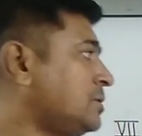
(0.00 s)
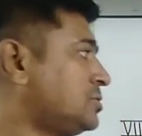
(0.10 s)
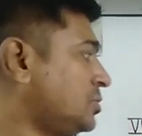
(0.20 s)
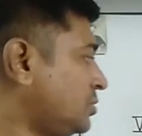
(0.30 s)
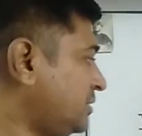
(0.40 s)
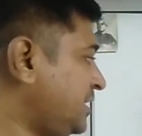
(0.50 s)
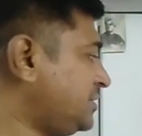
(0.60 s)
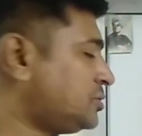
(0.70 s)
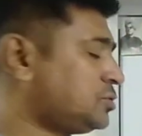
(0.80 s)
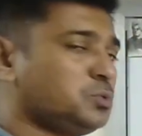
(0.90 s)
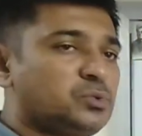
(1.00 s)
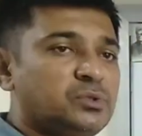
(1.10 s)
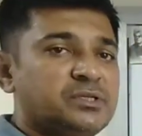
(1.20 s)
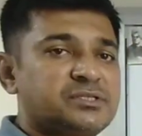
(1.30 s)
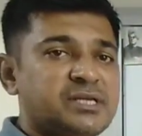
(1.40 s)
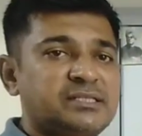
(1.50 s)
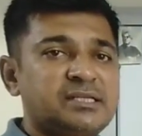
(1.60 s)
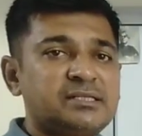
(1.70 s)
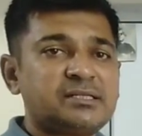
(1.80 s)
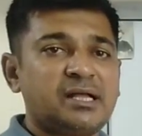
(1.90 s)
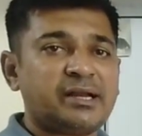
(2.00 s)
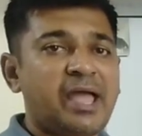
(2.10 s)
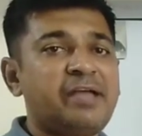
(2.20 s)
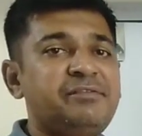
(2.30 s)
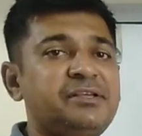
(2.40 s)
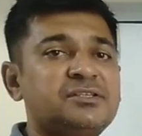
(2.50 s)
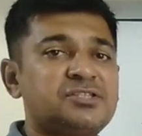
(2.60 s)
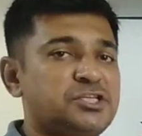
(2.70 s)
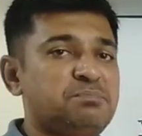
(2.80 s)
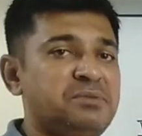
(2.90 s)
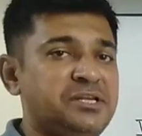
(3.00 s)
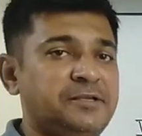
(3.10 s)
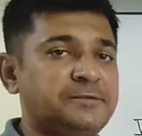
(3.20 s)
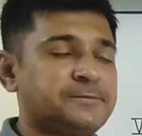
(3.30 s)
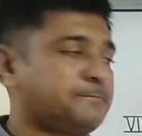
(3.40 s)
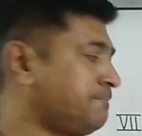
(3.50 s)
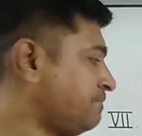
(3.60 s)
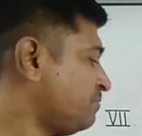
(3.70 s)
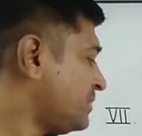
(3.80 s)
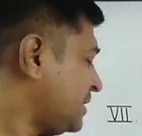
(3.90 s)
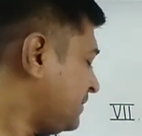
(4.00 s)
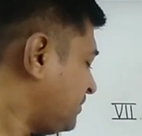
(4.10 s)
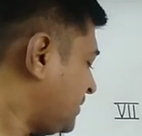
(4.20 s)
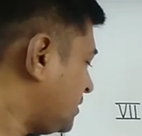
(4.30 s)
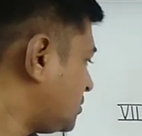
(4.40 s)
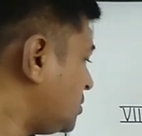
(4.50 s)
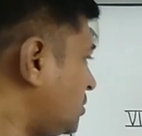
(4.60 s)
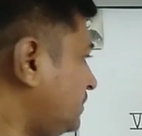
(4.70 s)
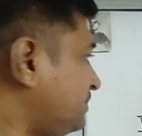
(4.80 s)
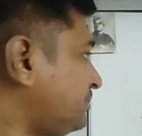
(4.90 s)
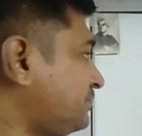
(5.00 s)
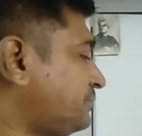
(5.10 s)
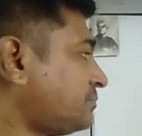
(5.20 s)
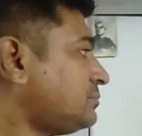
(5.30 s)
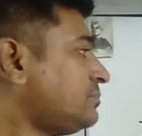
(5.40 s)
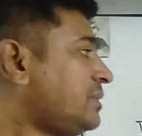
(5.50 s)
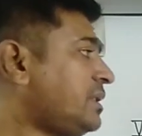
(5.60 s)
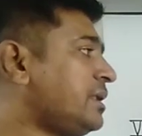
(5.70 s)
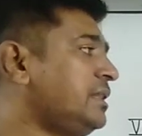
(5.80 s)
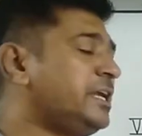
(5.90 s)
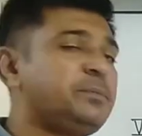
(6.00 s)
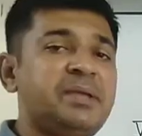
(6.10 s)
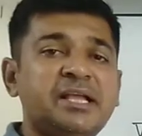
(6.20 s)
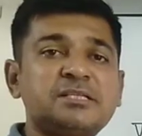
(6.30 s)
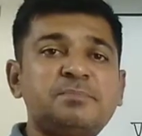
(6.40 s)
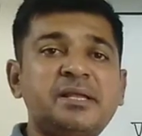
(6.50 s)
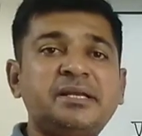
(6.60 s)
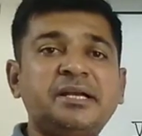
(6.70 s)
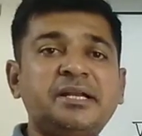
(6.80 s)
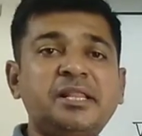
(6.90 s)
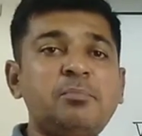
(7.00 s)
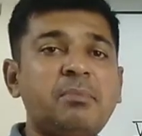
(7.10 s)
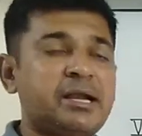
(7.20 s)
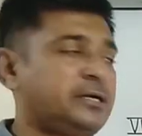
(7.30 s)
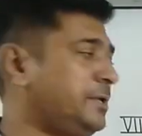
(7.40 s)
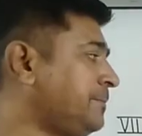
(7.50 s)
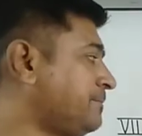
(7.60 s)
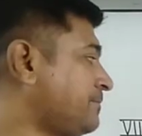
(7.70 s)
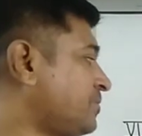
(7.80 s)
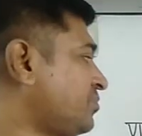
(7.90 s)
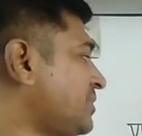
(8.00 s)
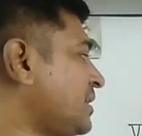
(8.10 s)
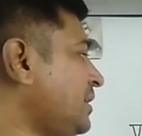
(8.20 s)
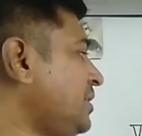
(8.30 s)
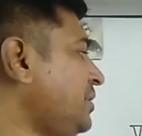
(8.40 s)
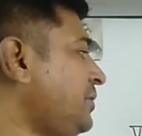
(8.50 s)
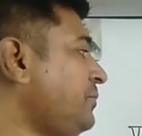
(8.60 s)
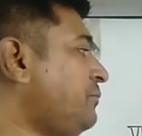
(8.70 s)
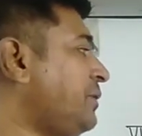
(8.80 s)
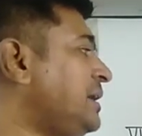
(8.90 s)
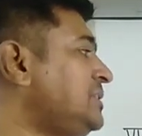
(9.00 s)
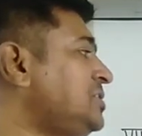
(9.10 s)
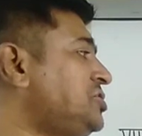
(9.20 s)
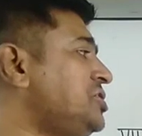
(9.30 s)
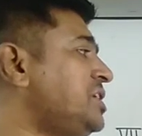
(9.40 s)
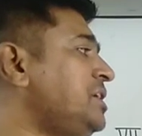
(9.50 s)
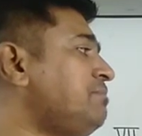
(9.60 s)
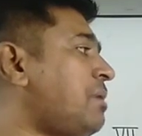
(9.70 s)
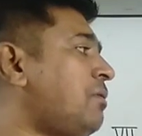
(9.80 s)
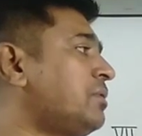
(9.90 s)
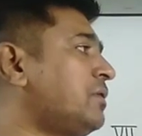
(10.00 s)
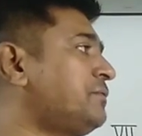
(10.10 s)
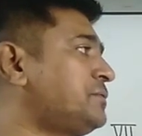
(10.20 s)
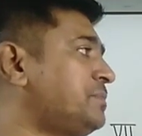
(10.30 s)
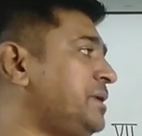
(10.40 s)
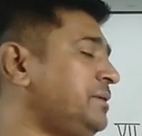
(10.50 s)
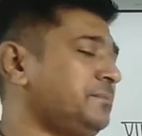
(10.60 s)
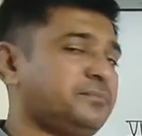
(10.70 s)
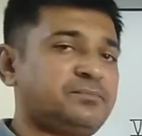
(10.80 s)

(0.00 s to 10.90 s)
So these two stanzas are having such meanings. So let me explain it in Marathi. He felt the cheering power of spring.